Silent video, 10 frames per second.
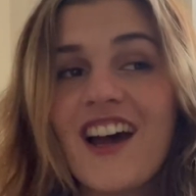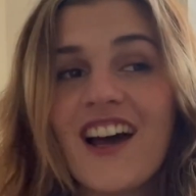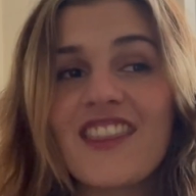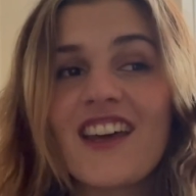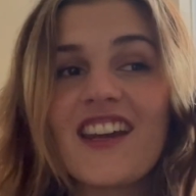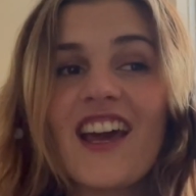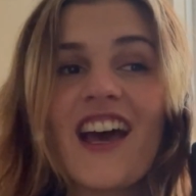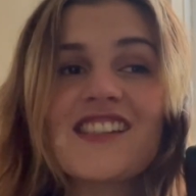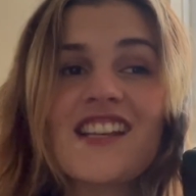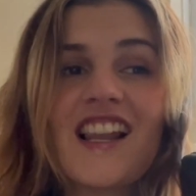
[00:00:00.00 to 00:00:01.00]
and then it
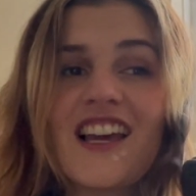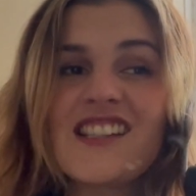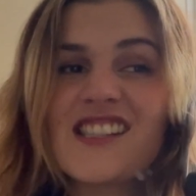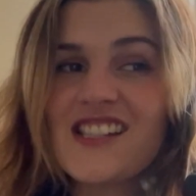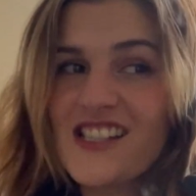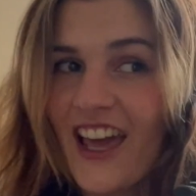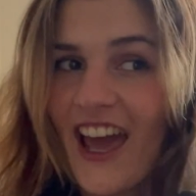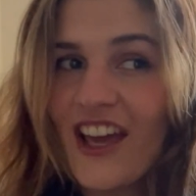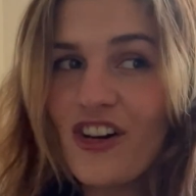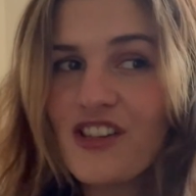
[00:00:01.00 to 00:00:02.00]
escalates into
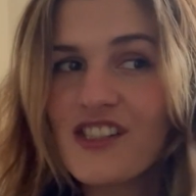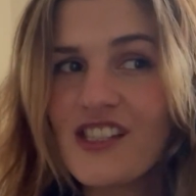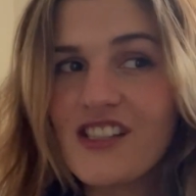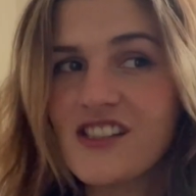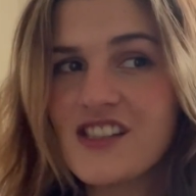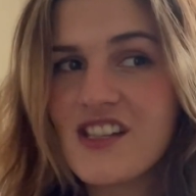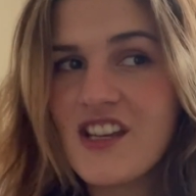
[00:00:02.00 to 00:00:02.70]
chaos and